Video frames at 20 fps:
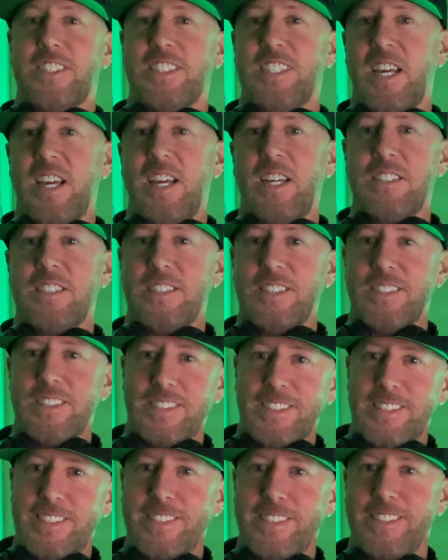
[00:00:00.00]
says,
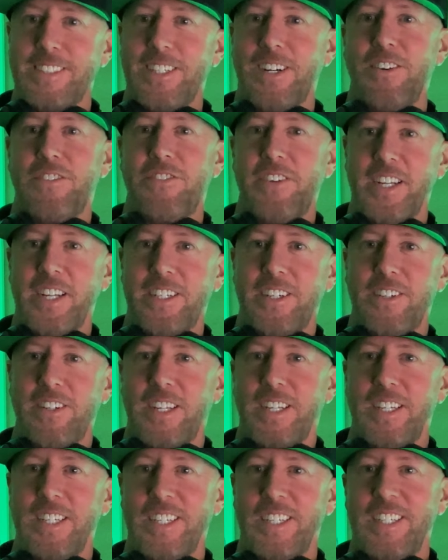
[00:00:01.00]
zero fakery.